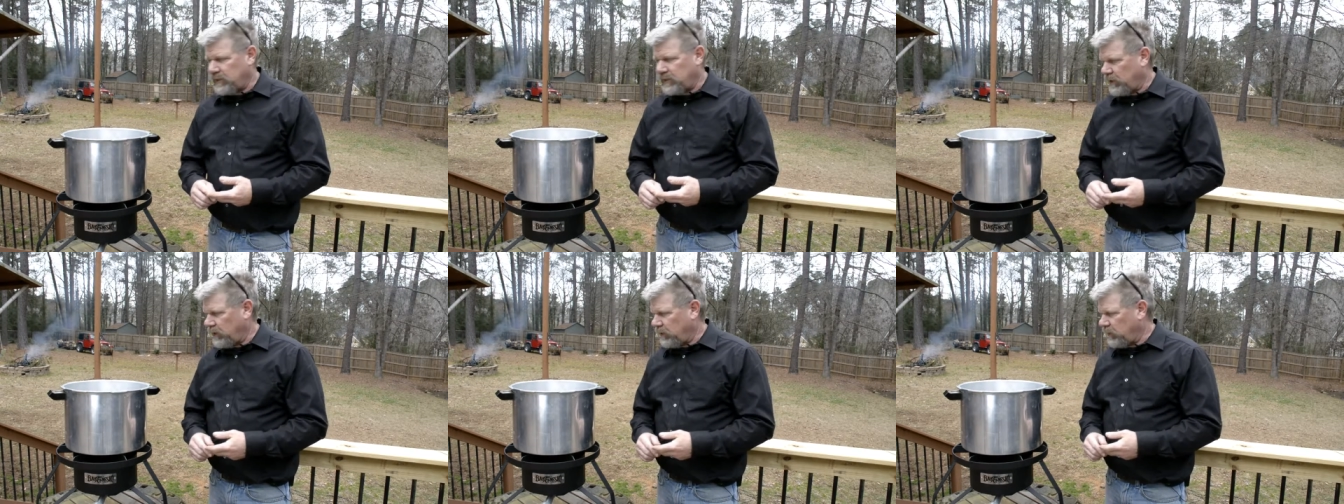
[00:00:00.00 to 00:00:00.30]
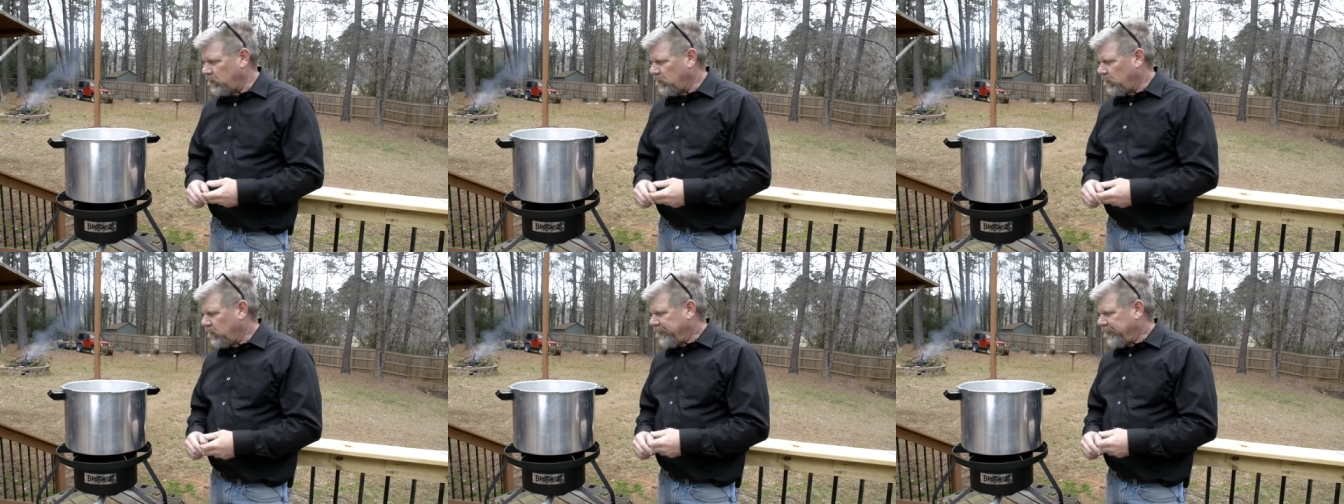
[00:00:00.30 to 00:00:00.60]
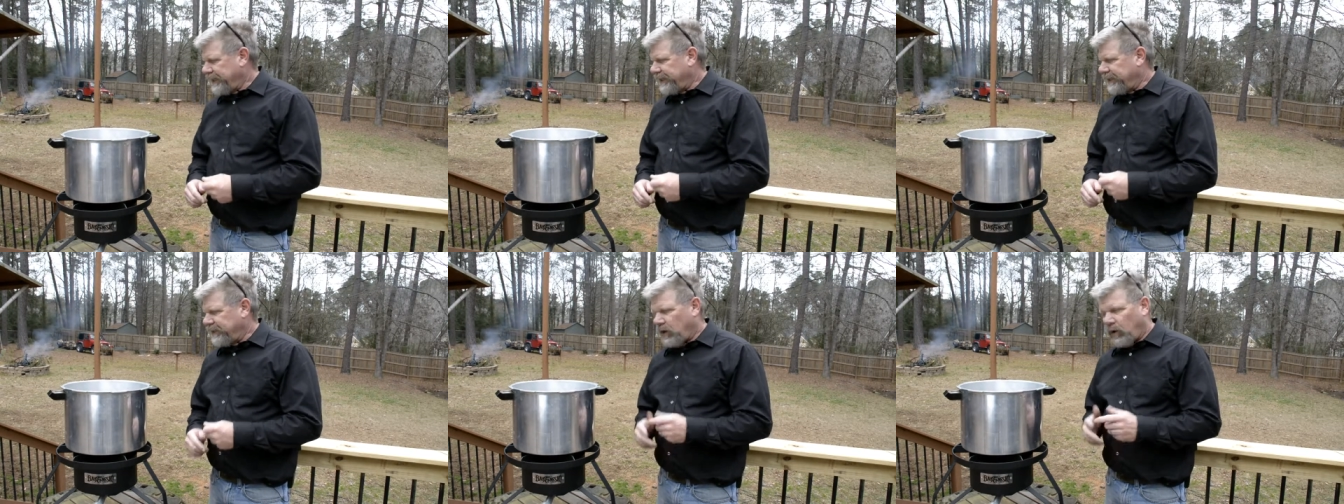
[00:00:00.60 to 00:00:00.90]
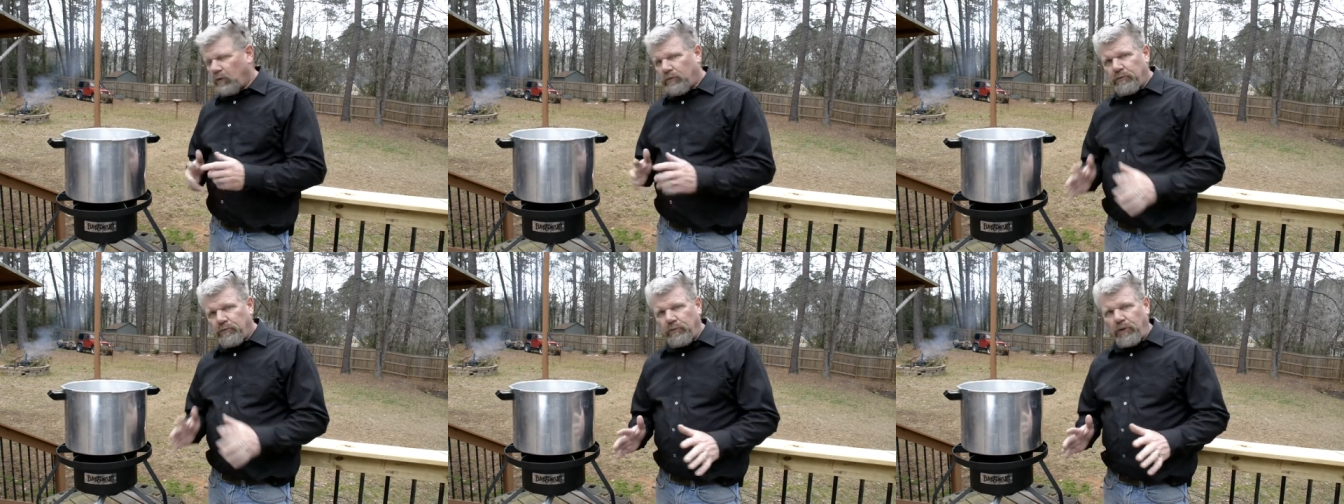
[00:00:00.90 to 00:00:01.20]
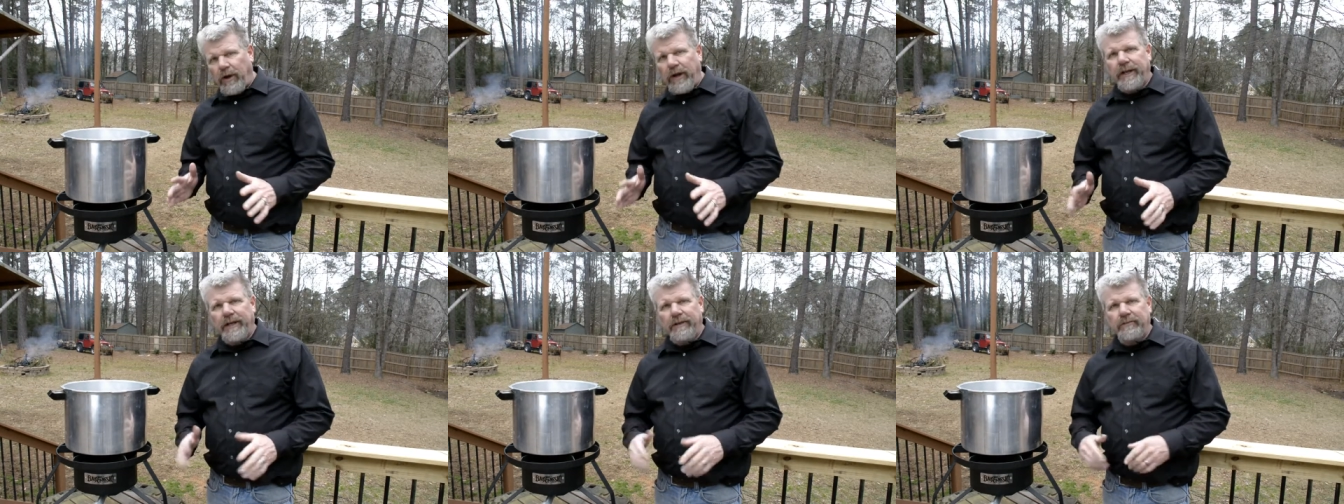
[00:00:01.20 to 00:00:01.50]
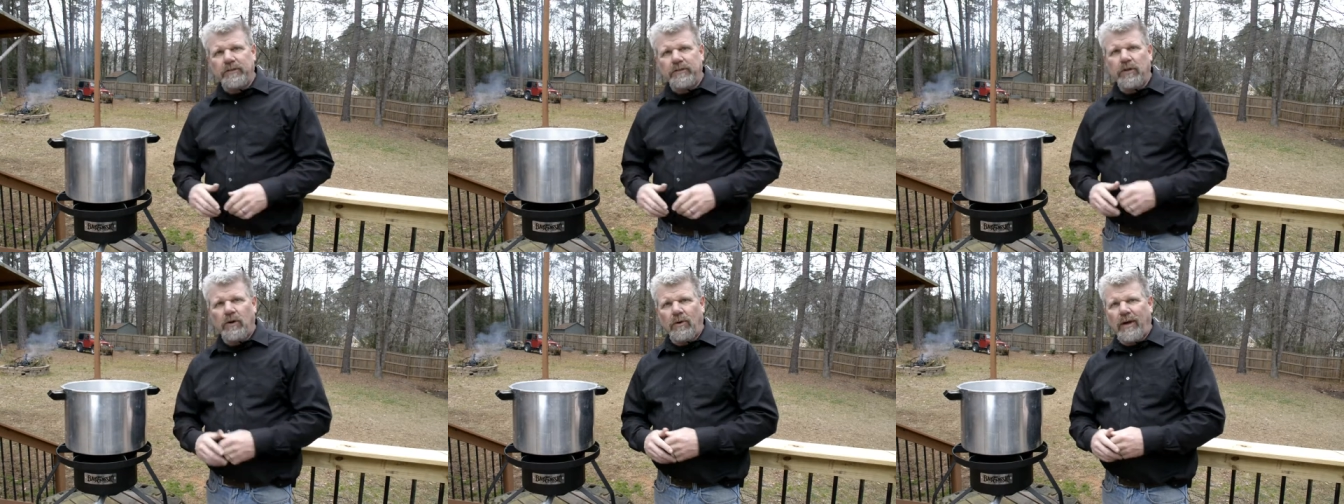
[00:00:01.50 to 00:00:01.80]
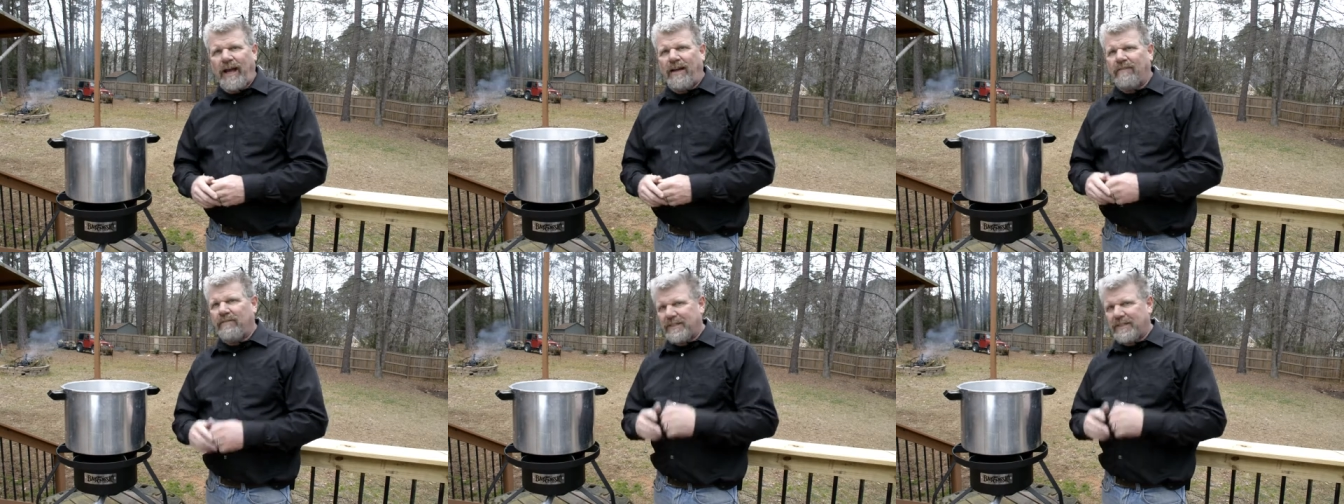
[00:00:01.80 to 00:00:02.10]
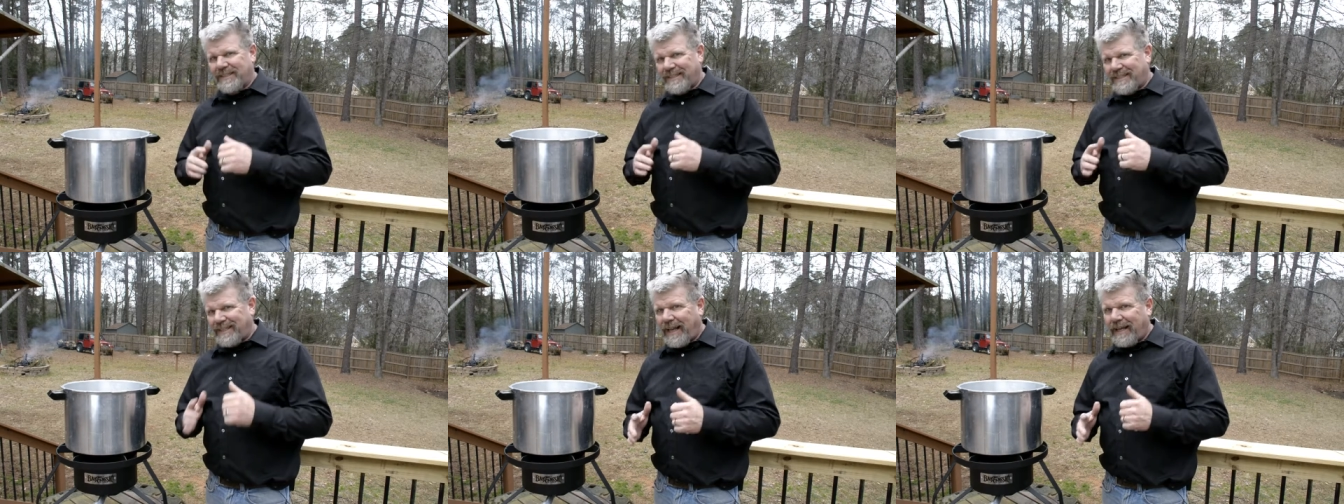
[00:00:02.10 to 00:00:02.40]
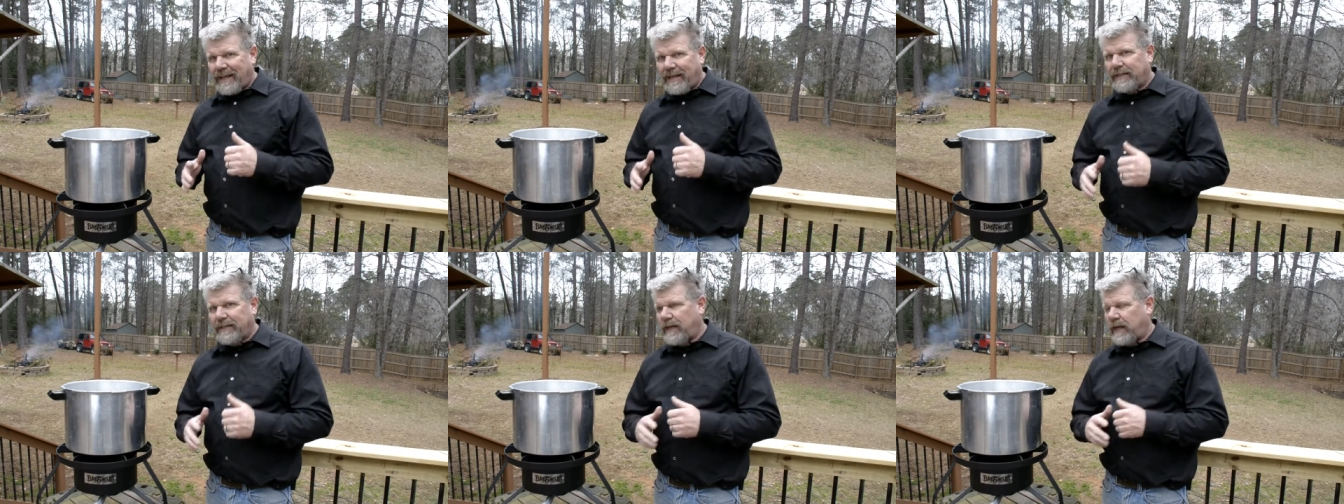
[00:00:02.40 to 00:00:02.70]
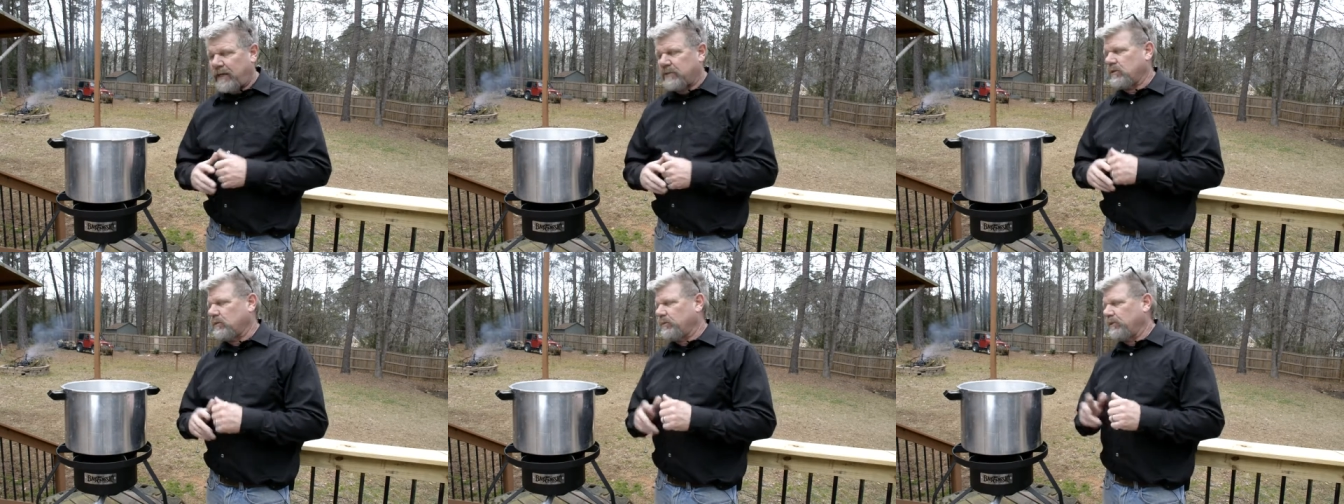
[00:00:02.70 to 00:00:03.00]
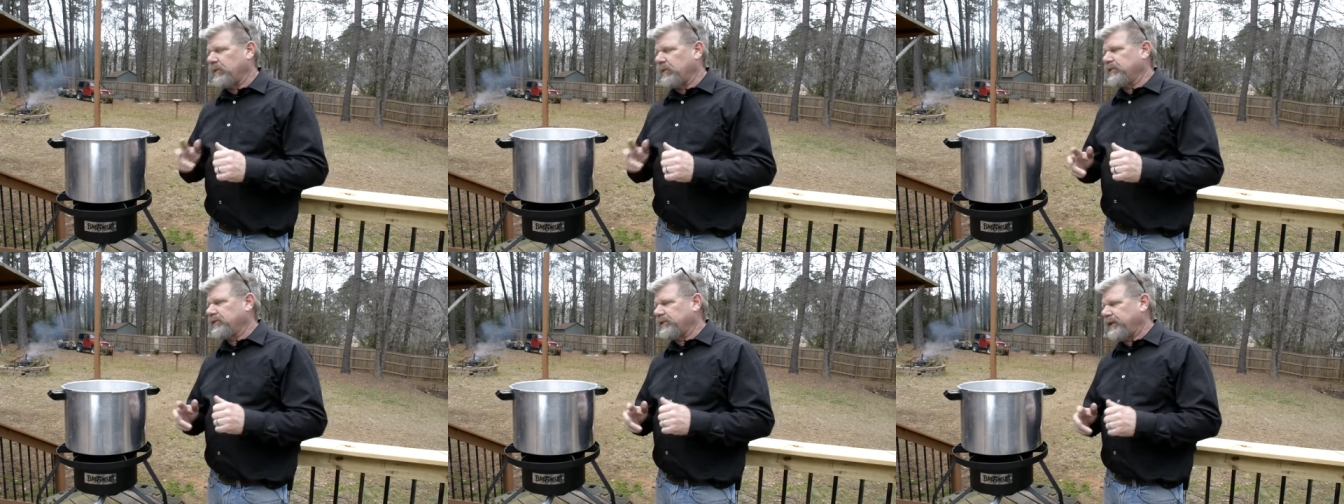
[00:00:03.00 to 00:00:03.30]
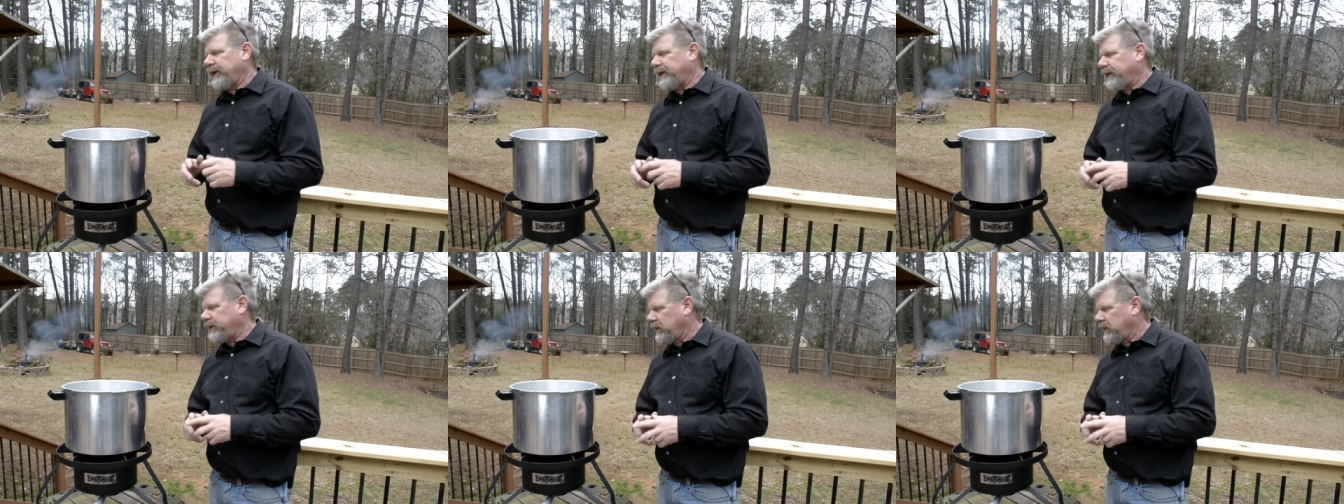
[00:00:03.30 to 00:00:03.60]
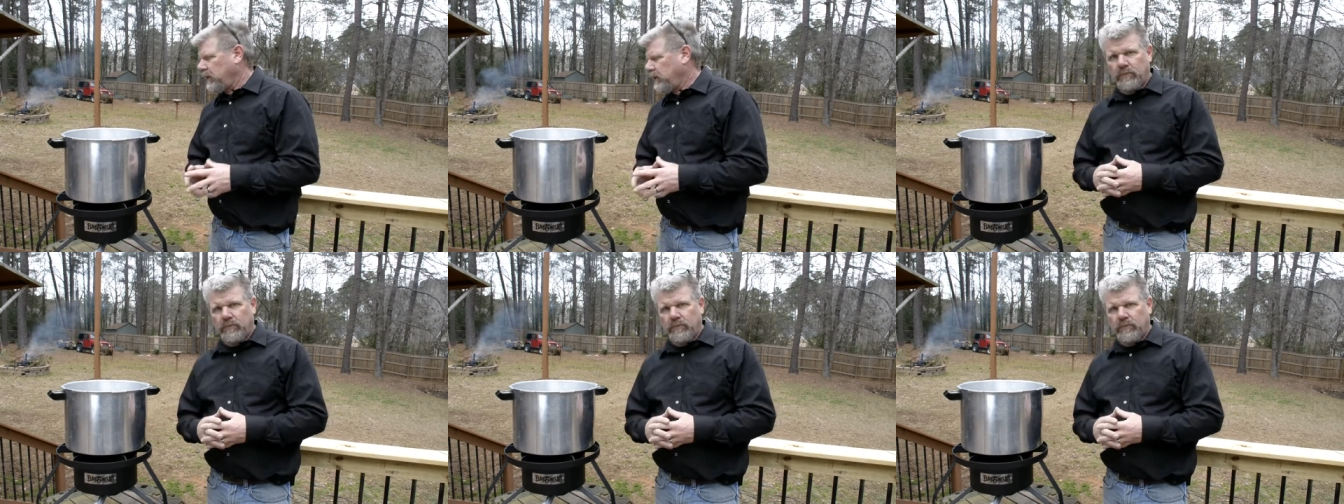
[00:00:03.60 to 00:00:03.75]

So don't fret if you don't have a sanitizer per se.